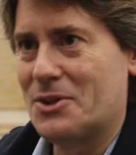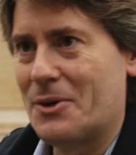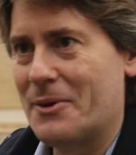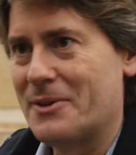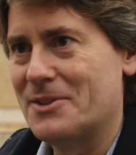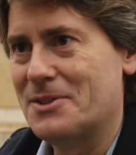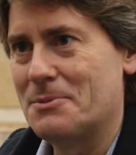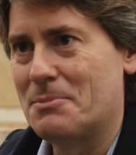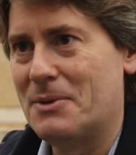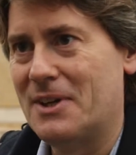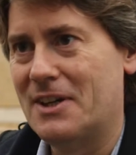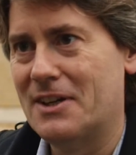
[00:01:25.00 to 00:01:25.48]

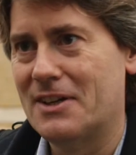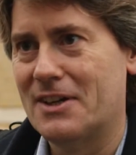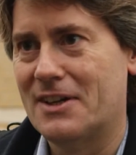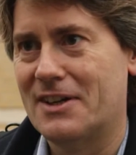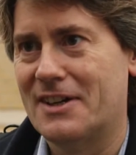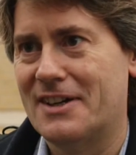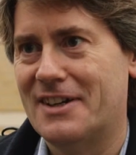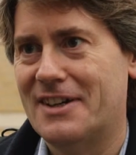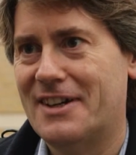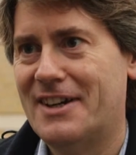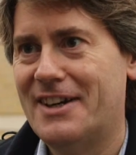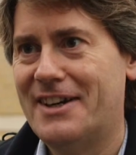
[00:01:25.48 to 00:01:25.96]
going to be
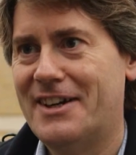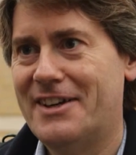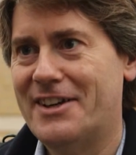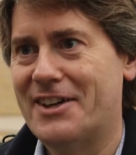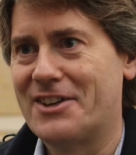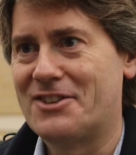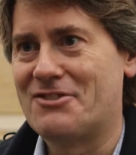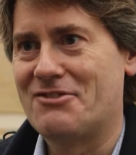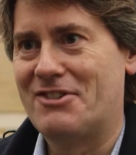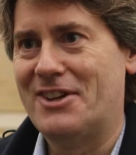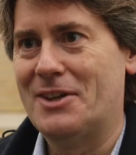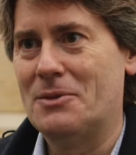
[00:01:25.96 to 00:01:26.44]
a
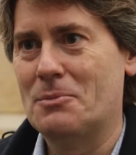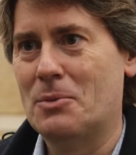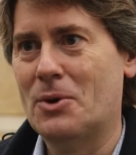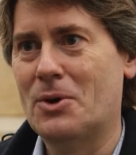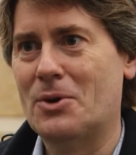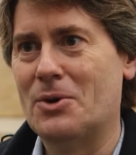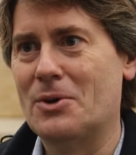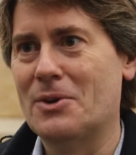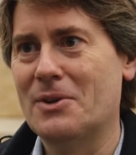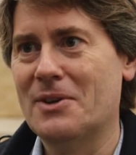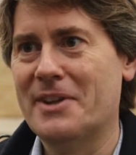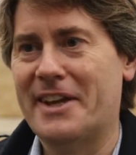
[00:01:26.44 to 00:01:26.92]
green
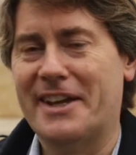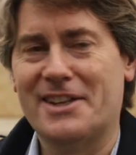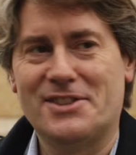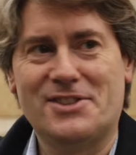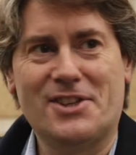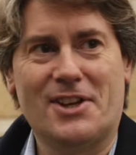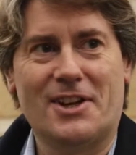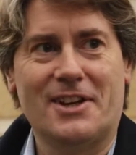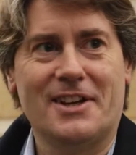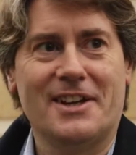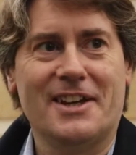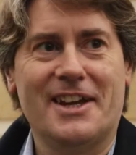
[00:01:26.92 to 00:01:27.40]
wall,
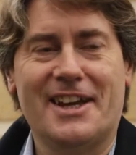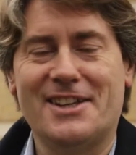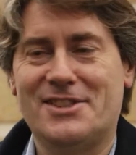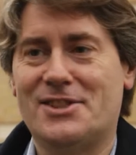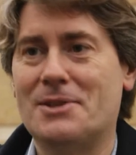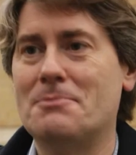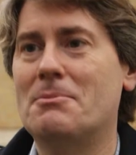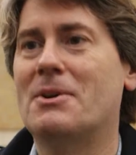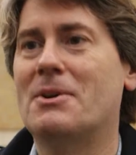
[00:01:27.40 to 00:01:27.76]
it's a